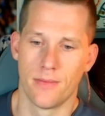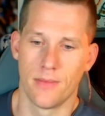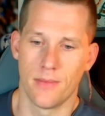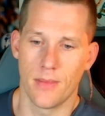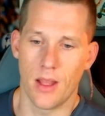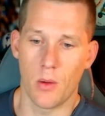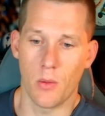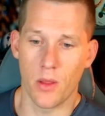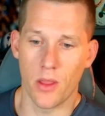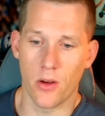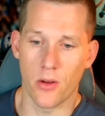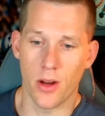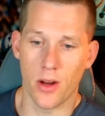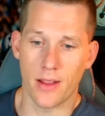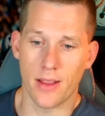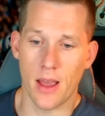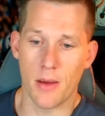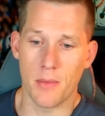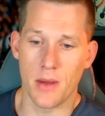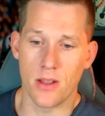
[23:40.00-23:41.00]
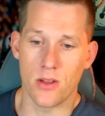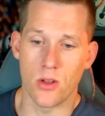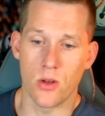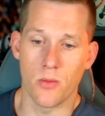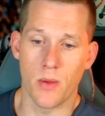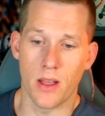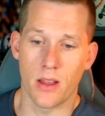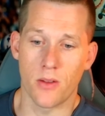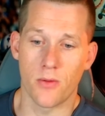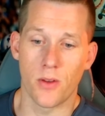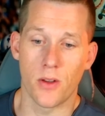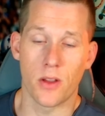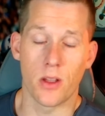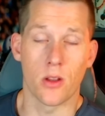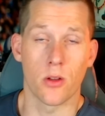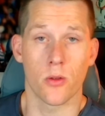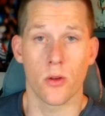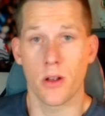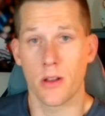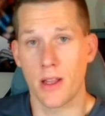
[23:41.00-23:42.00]
Now, whether or not that means you make the
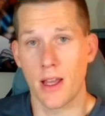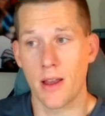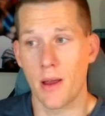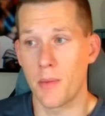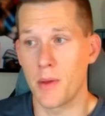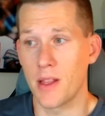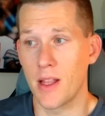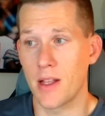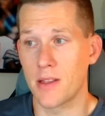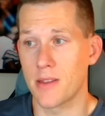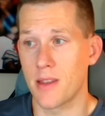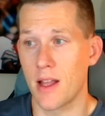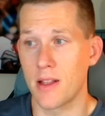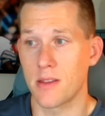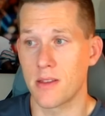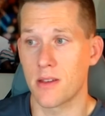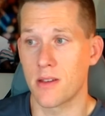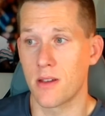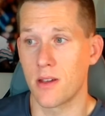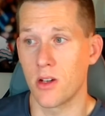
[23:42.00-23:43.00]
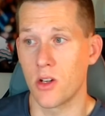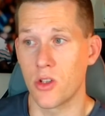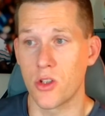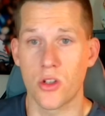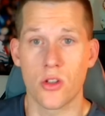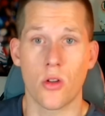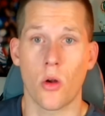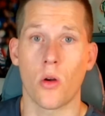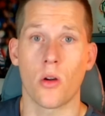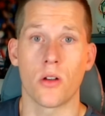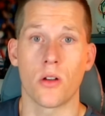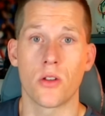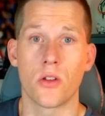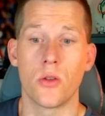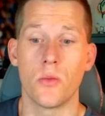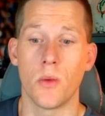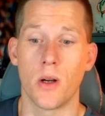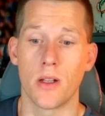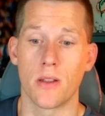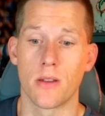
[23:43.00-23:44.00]
53, that's going to start in 2
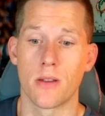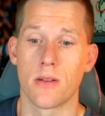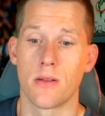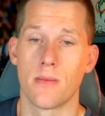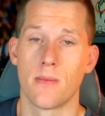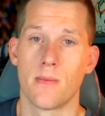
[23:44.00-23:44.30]
months.